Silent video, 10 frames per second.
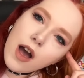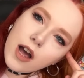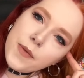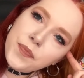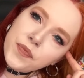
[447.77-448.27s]

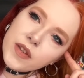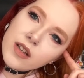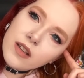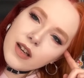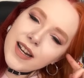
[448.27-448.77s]
And
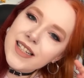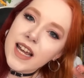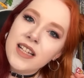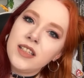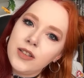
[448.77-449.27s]
it
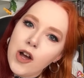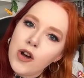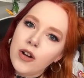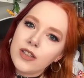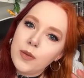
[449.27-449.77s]
takes a
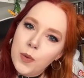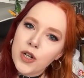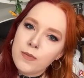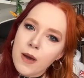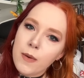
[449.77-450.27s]
lot to
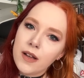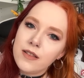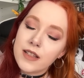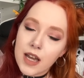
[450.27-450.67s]
push my buttons.